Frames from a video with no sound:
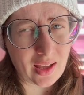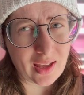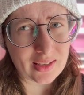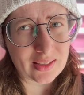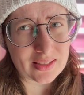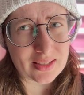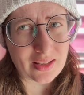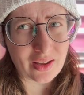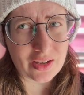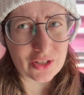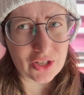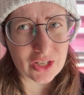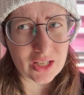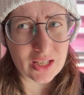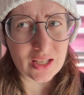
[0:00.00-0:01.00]

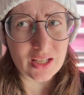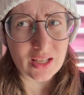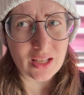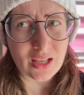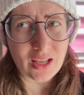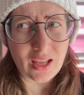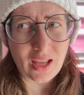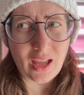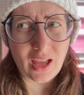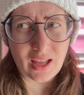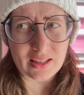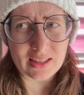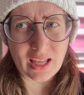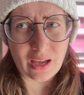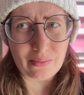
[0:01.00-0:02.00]
agastache
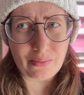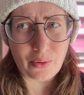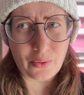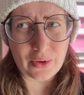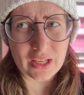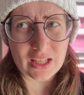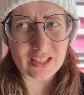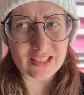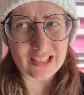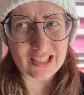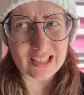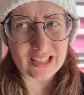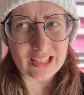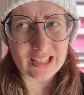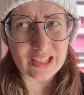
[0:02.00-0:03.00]
at that point,